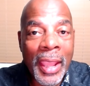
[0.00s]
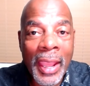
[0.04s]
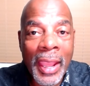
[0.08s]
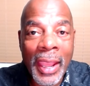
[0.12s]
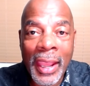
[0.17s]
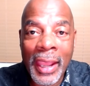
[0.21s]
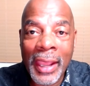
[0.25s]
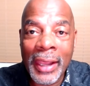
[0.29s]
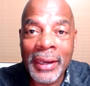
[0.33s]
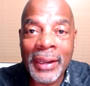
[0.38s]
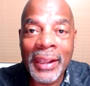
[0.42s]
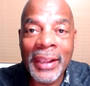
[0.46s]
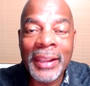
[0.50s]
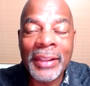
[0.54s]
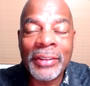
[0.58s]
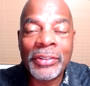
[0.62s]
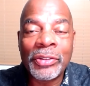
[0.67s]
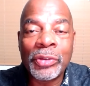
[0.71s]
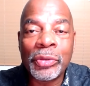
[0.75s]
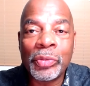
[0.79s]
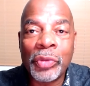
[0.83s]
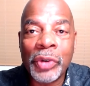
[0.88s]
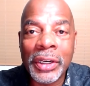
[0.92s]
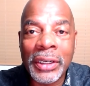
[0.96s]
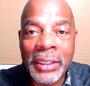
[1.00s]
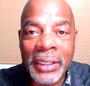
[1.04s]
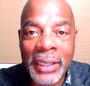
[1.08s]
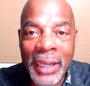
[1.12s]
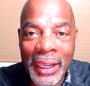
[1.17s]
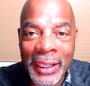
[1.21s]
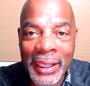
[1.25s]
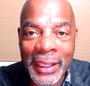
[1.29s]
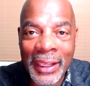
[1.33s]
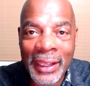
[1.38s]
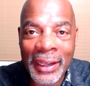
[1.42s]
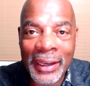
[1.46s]
It is
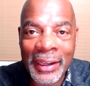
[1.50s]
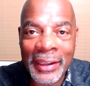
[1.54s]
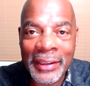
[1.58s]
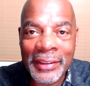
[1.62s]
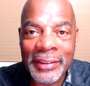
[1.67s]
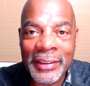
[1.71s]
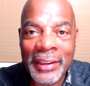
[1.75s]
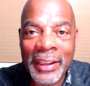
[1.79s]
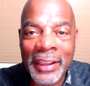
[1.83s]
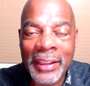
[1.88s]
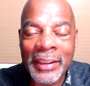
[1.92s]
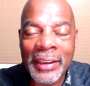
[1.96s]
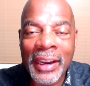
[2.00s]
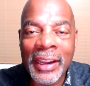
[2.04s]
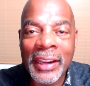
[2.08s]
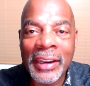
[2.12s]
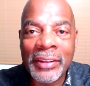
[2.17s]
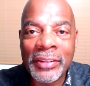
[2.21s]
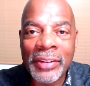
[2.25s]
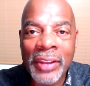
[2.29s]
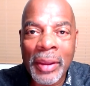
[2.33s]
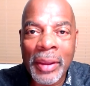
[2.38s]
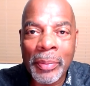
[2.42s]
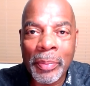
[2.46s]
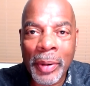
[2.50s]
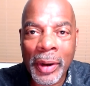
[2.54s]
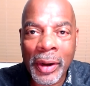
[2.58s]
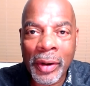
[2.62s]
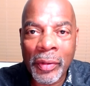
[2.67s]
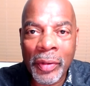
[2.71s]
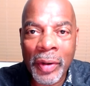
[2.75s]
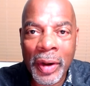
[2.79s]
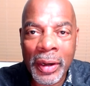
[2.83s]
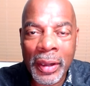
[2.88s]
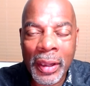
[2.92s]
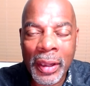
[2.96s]
ridiculous, it is
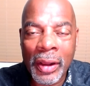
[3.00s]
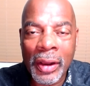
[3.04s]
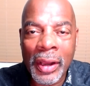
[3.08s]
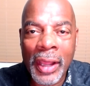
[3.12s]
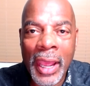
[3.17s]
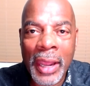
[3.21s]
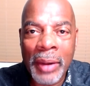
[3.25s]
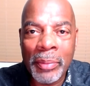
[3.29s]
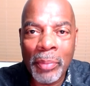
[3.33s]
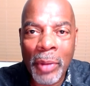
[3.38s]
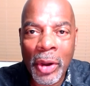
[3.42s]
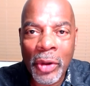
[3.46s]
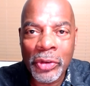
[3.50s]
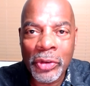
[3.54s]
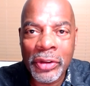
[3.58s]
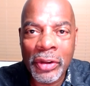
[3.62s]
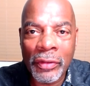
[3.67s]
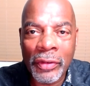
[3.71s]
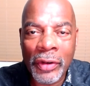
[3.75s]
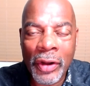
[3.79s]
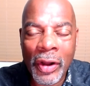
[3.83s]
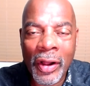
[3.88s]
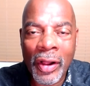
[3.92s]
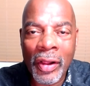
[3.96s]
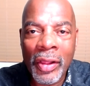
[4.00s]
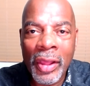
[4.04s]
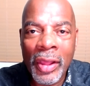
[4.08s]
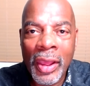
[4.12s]
hypocritical, and most of all,